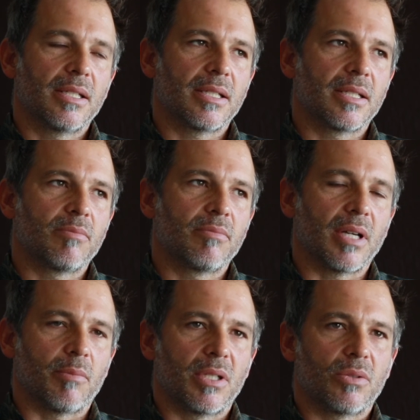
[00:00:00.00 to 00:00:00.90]

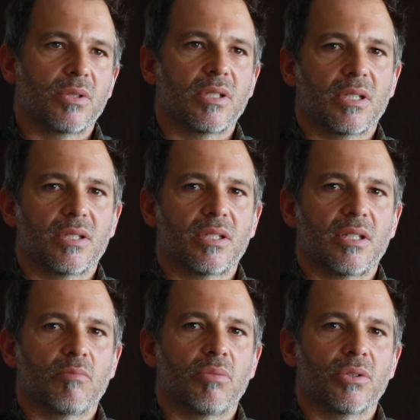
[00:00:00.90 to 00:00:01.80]
I mean, it was an
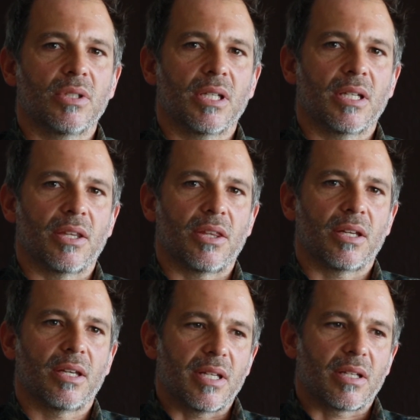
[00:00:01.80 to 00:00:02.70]
existing building, and I
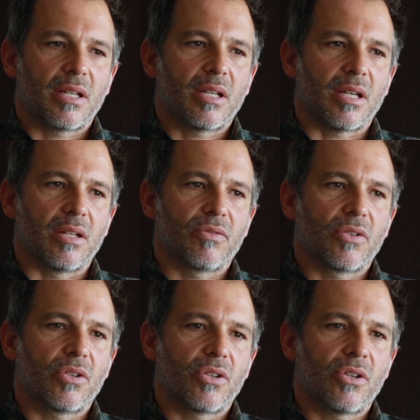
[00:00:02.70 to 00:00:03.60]
think that kind of
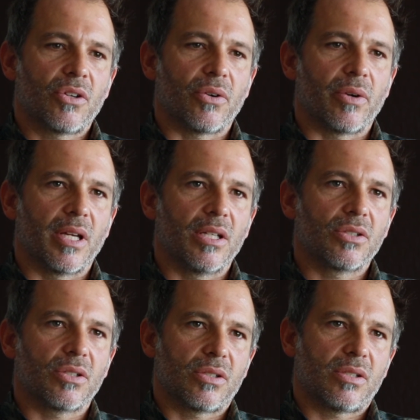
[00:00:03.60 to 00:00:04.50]

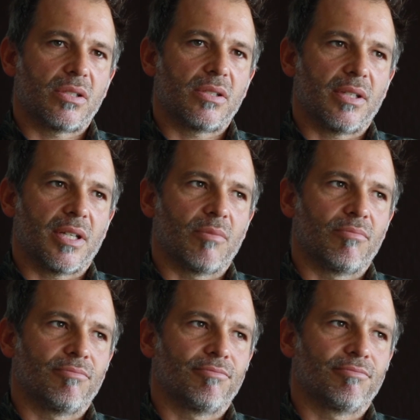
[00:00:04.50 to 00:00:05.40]
courageous
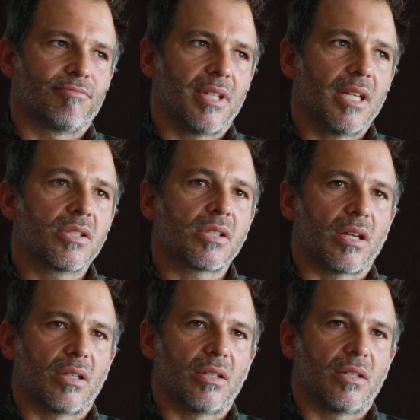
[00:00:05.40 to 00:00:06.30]

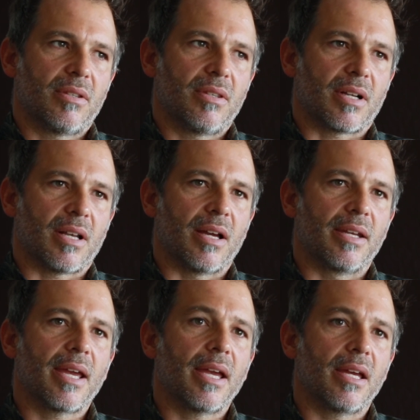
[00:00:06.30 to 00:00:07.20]
insight that the
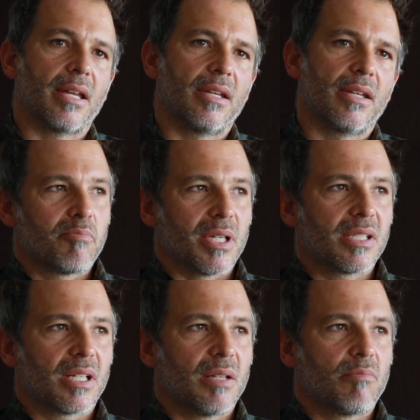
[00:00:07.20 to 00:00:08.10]
client had
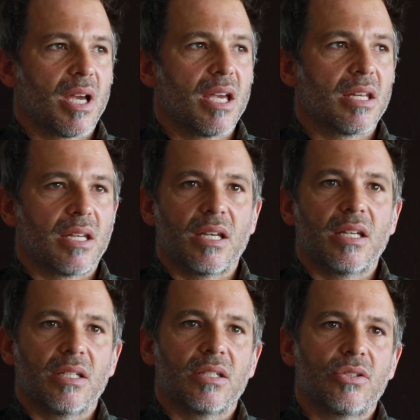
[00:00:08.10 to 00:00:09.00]
basically made it
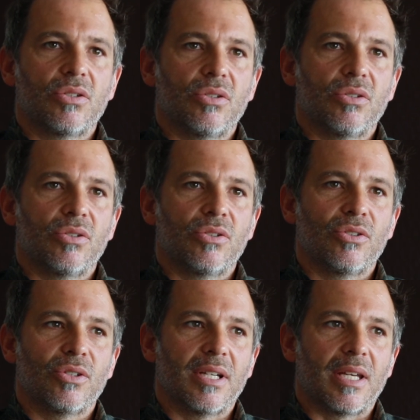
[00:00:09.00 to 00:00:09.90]

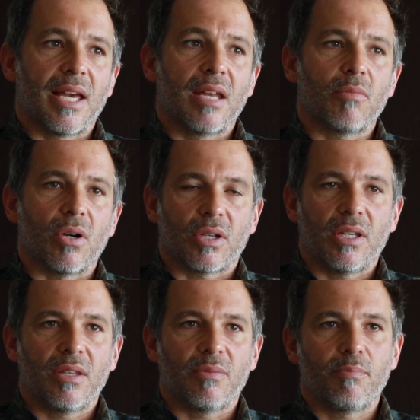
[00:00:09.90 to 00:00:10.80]
into a landmark.
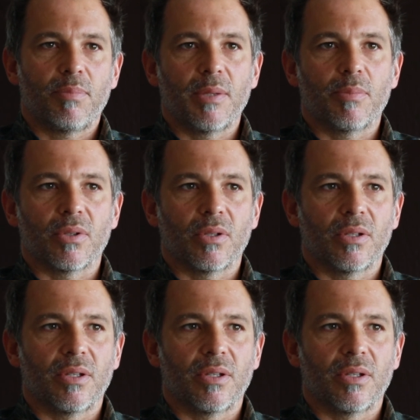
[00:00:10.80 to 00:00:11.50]
Either people,